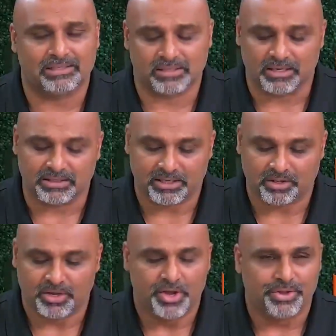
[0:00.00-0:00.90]
And until
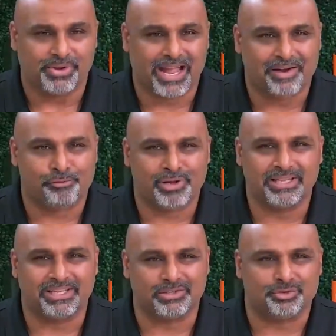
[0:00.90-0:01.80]
you kind of really
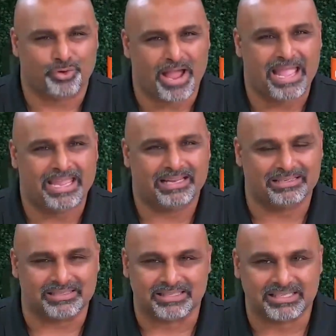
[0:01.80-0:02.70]
try it and
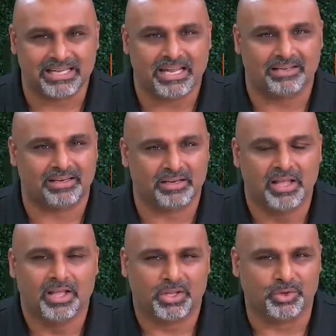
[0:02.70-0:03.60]
see it and
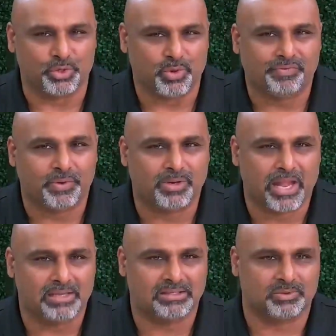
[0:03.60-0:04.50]
you do a few
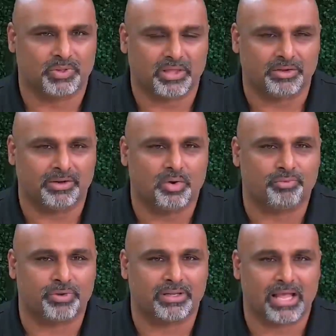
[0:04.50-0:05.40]
cases with it, you don't
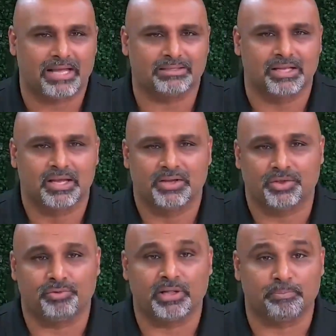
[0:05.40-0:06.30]
realize the
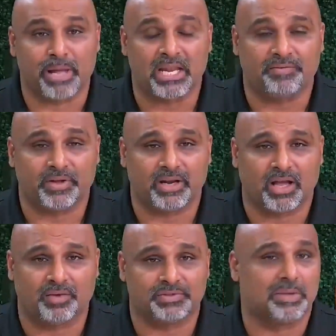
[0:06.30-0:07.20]
real benefit
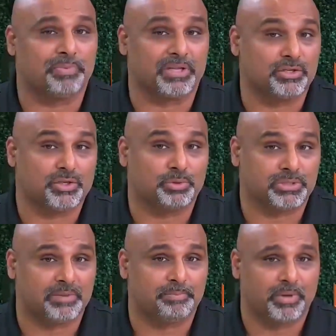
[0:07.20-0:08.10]
of something so
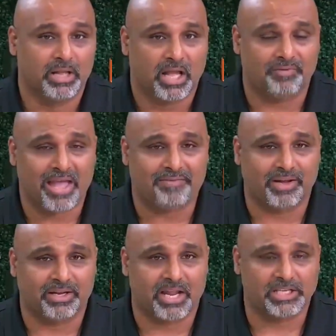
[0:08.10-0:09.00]
simple of having a
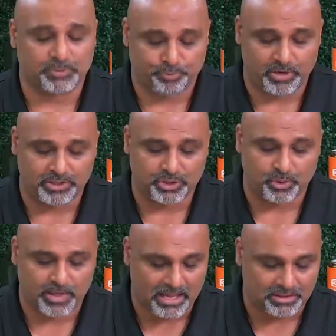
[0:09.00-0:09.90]
nice spring to it
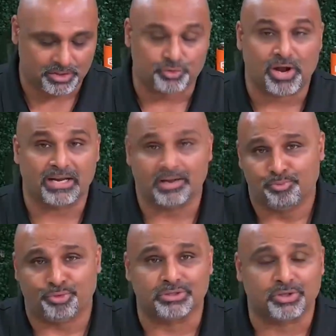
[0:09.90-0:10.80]
and to try to
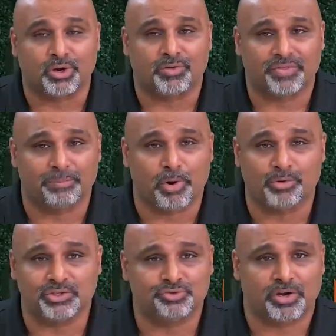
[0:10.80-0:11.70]
preserve the bony
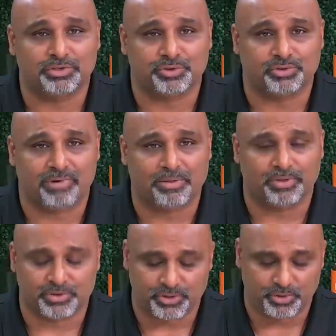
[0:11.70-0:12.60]
structures around the
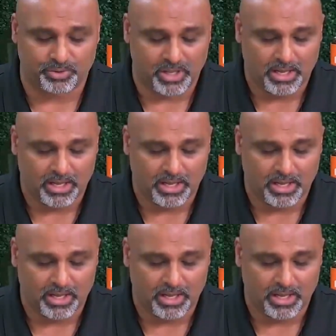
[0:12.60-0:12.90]
tooth.